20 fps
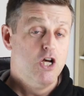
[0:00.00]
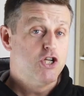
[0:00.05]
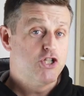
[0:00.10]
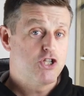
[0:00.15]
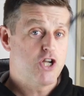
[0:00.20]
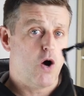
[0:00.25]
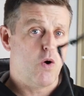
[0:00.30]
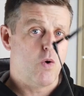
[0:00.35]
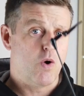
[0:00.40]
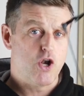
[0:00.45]

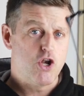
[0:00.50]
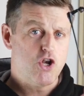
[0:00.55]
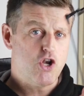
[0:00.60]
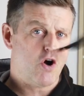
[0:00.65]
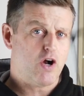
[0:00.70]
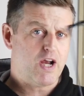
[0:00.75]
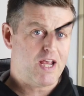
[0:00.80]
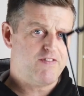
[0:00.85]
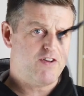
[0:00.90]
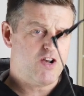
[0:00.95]
So,
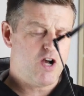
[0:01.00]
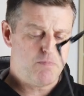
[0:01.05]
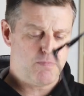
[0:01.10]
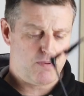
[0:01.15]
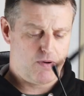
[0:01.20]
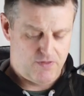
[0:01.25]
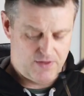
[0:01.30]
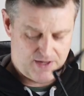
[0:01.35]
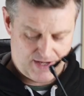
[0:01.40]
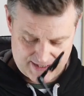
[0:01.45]
not giving
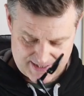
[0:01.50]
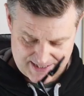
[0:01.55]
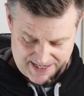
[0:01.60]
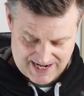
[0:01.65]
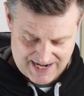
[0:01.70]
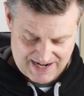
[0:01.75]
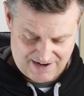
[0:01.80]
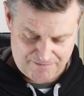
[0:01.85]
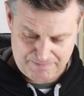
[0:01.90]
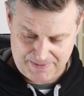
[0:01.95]
up on this,
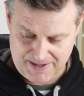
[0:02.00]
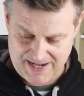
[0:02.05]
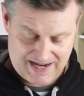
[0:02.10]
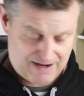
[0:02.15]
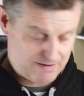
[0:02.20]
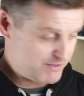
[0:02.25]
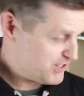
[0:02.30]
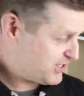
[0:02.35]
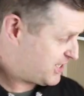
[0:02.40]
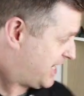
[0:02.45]
I have been
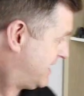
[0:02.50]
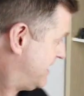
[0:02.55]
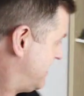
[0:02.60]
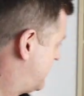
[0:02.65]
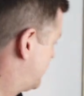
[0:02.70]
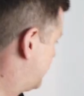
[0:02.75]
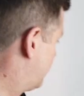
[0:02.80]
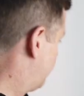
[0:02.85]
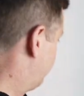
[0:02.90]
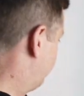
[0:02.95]
out
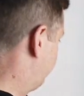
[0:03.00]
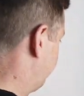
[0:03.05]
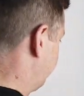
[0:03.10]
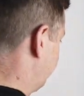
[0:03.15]
since.